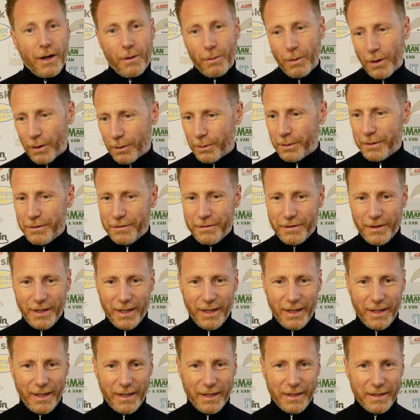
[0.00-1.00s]
Well, we've
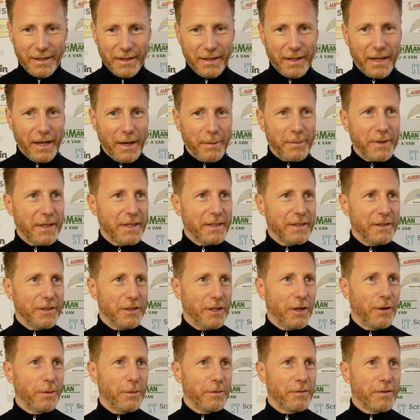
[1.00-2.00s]

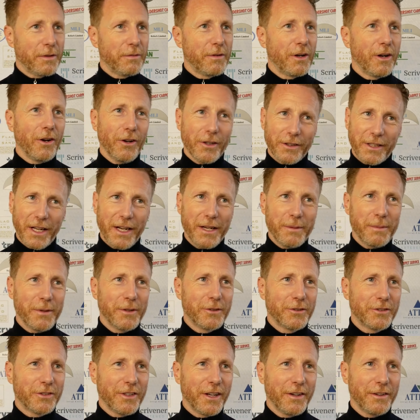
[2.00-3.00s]
given a lot of
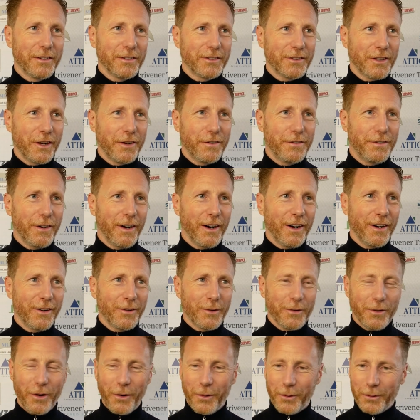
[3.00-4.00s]
debuts so far
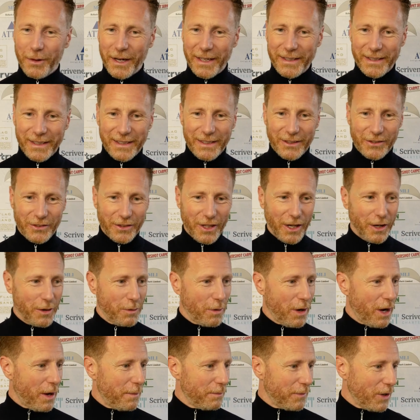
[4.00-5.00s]
already.
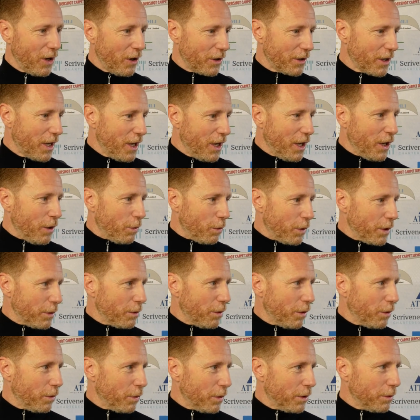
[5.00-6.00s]
So look, we
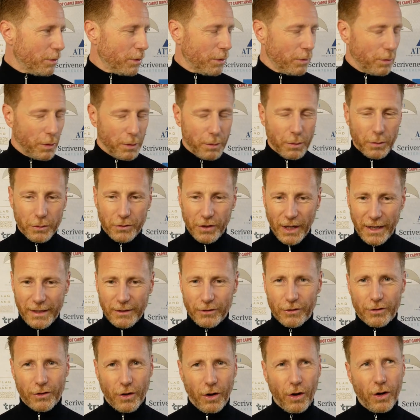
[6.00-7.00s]
will
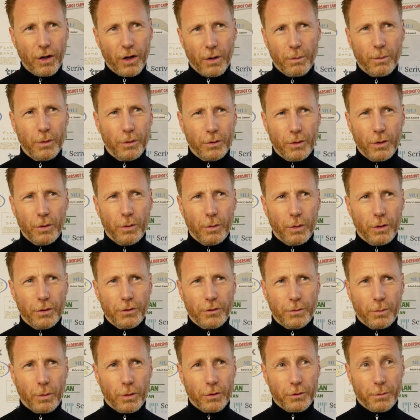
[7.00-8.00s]
take stock, and we'll do
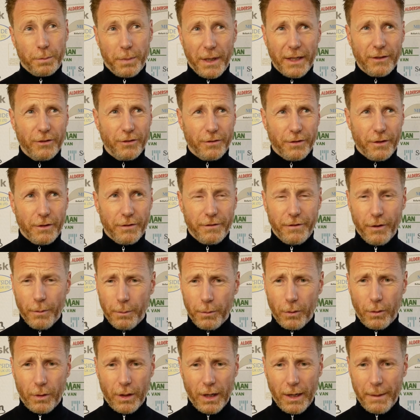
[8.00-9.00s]
what's best for the
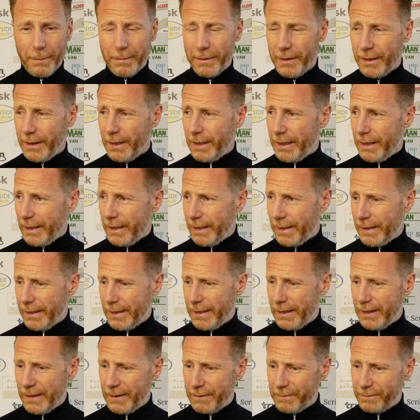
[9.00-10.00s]
football club,
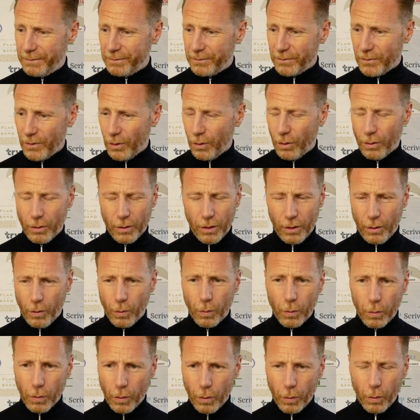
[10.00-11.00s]

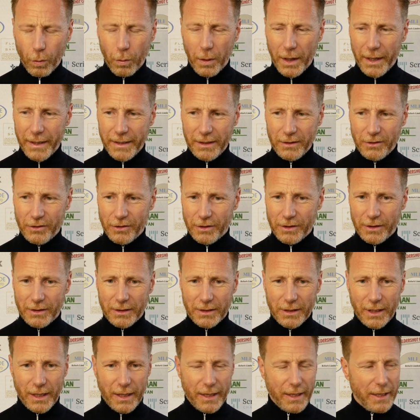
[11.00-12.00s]
always.
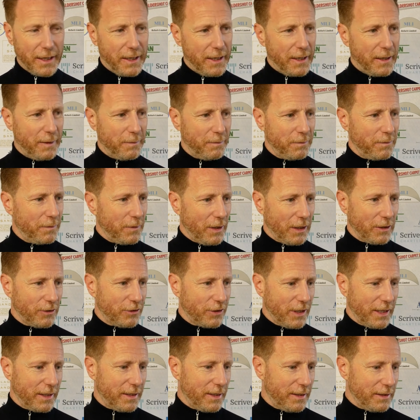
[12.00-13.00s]
And like I
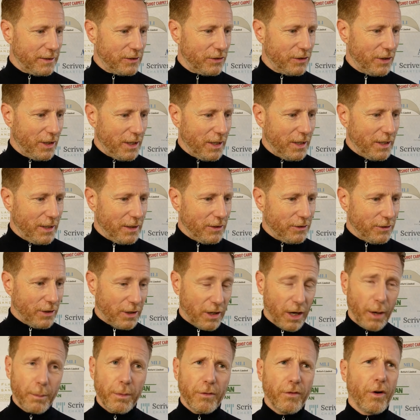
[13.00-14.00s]
said, it's the
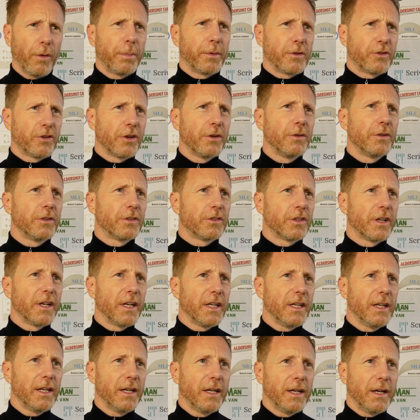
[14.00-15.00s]
club of
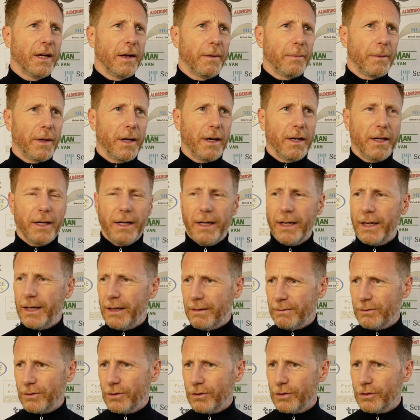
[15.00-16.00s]
opportunity. But
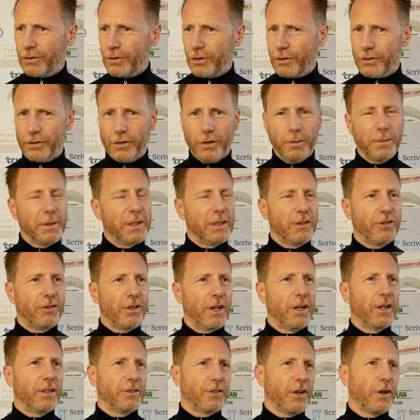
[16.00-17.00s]
there's not too many
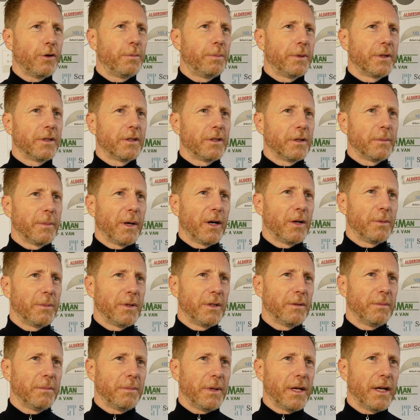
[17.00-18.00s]
shirts open at the
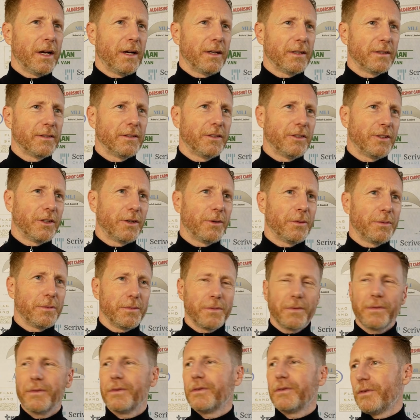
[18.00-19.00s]
moment. And, you know,
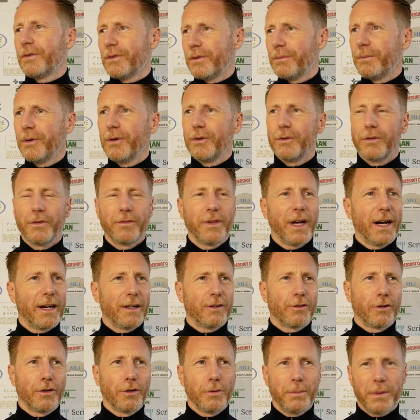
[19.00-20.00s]
the mood of that
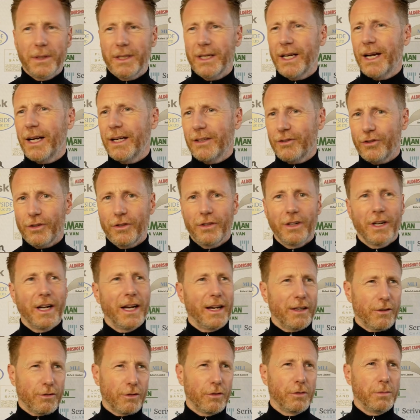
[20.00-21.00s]
group and the attitude of
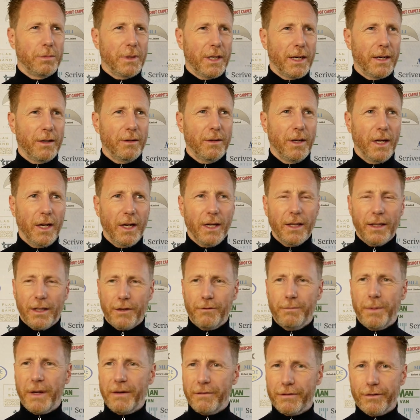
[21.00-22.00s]
that group now,
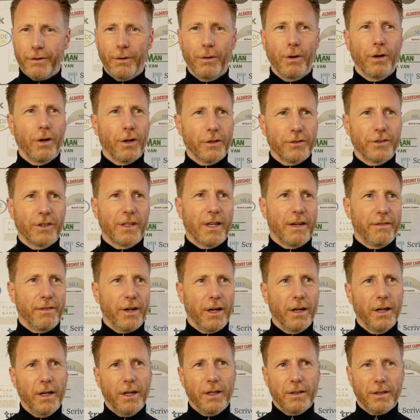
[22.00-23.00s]
they've been through a lot
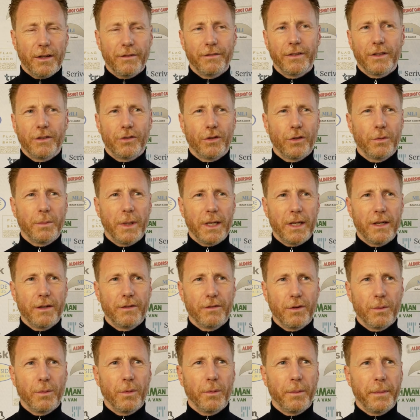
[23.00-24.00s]
together. Don't think too many
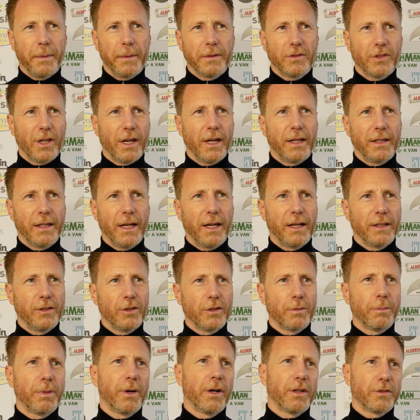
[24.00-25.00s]
of them will be saying, yeah,
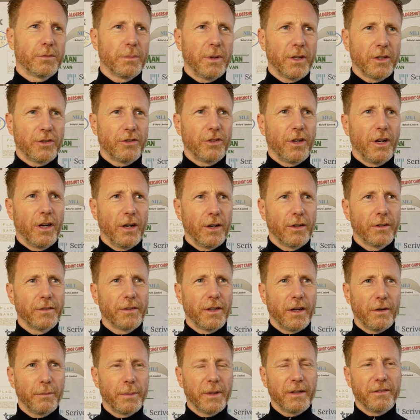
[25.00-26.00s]
you can pass my shirt on.
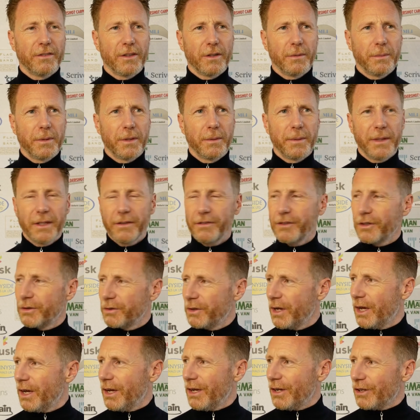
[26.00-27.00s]
I think there'll be a
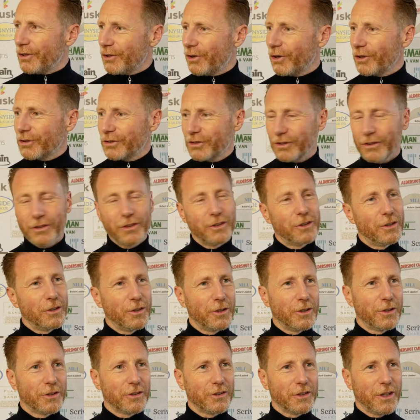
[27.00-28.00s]
few knocks on the
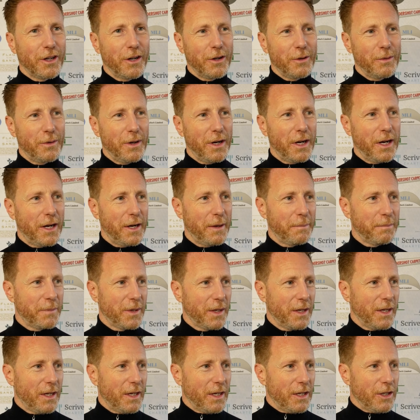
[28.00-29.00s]
door. So,
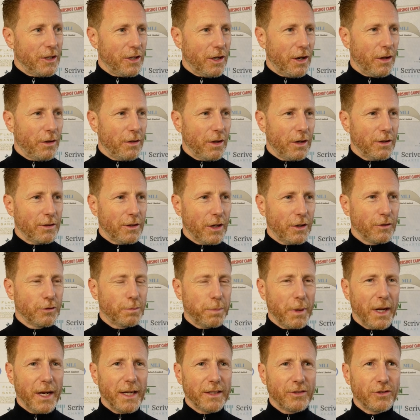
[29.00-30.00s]
you know, those
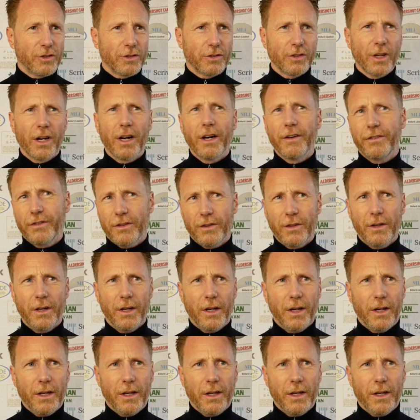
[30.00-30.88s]
players deserved